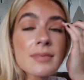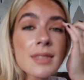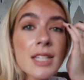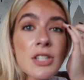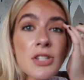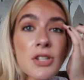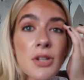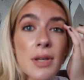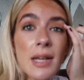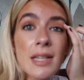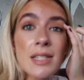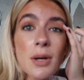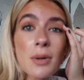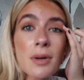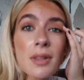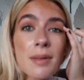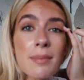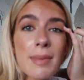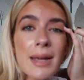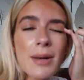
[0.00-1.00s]
He's 2 years
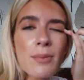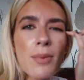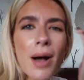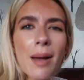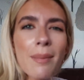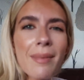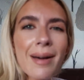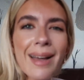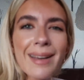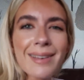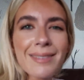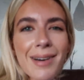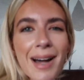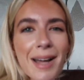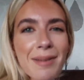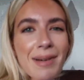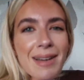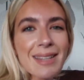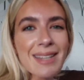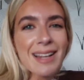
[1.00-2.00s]
older than me. Why am
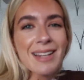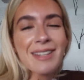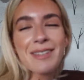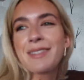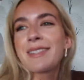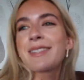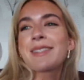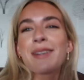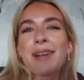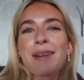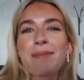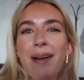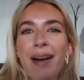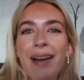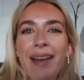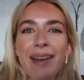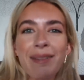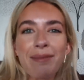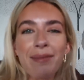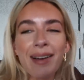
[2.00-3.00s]
I telling you a story
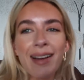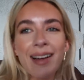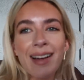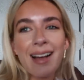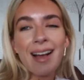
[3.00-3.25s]
about him?